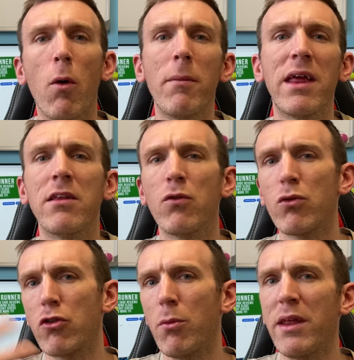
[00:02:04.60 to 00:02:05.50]
1 minute
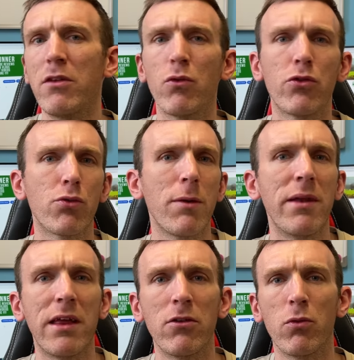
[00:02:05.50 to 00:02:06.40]
intervals, 2 minute intervals, 3
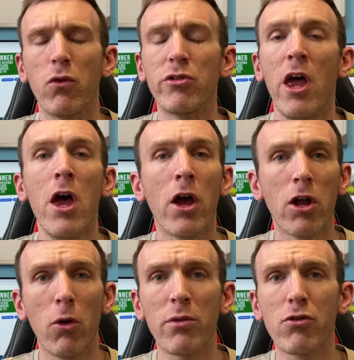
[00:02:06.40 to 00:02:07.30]
minute intervals,
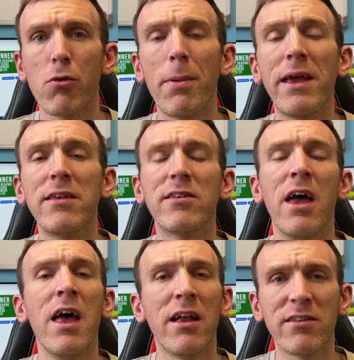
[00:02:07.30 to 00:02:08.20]
kilometer repeats,
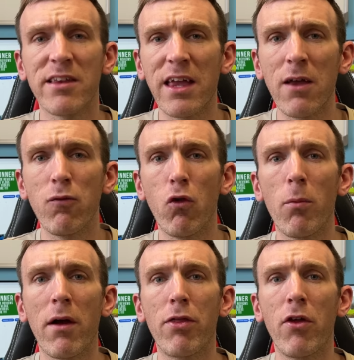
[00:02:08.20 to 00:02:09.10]
and sticking
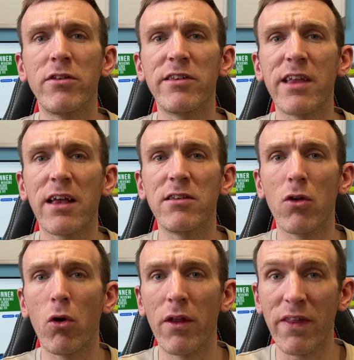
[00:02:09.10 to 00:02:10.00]
4x30 seconds
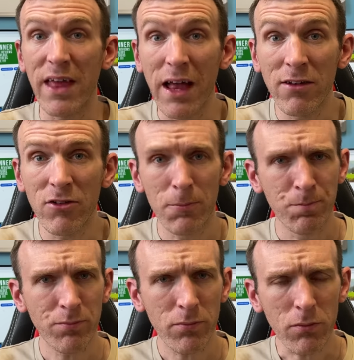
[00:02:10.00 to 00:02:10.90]
on at the end
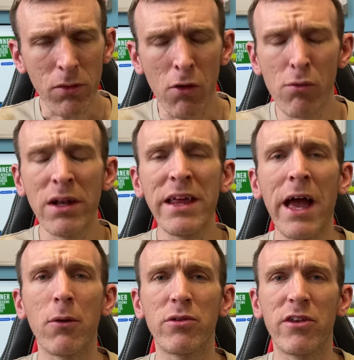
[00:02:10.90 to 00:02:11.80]
really
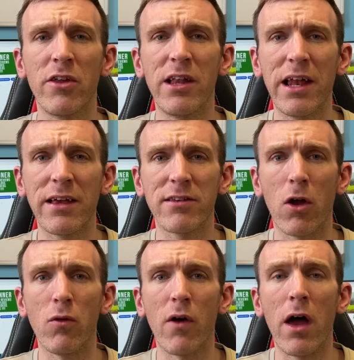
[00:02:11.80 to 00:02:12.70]
helps turn the legs
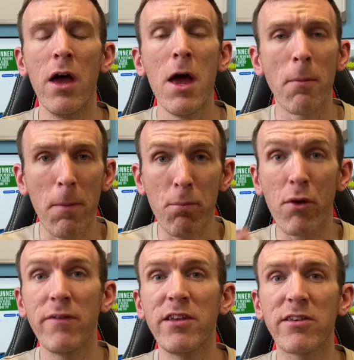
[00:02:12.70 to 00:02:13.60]
over. My
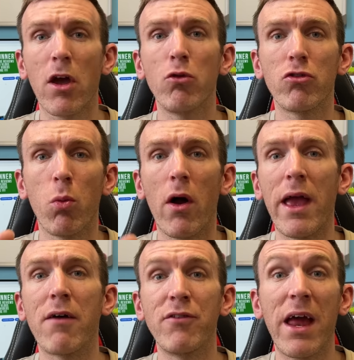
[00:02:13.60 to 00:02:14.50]
previous coach to what I
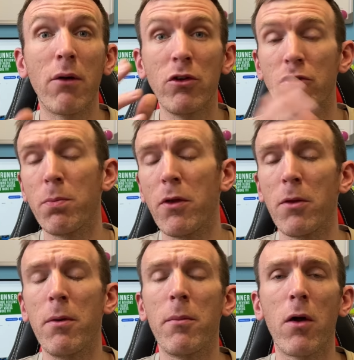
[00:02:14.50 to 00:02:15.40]
have now used to put
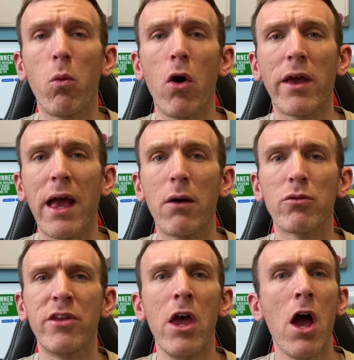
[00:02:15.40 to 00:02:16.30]
them in my
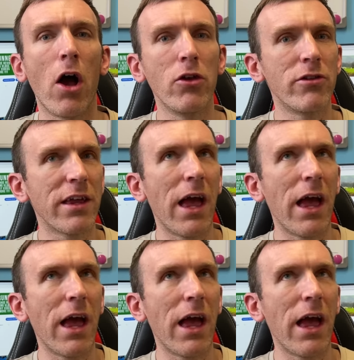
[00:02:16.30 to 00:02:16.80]
workouts. I used to